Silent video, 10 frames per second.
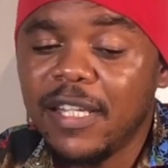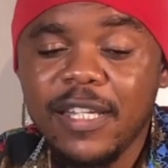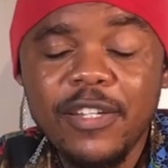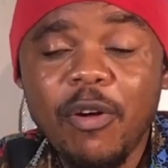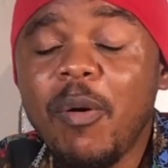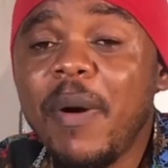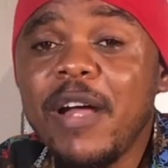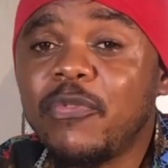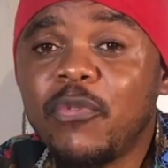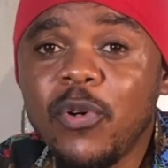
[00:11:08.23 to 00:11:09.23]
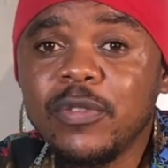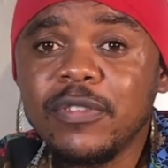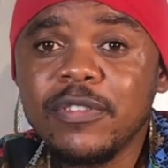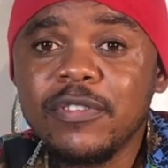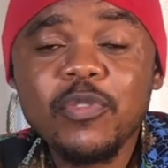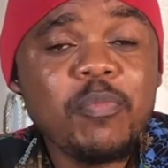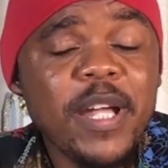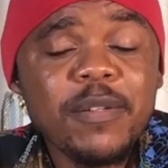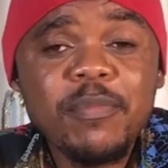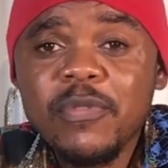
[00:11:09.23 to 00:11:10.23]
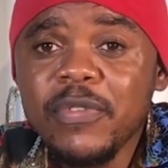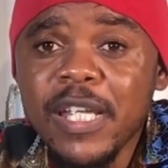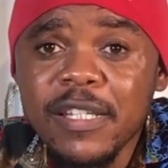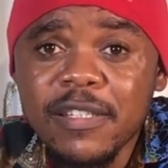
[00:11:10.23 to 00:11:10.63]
your mobile phone to make movies,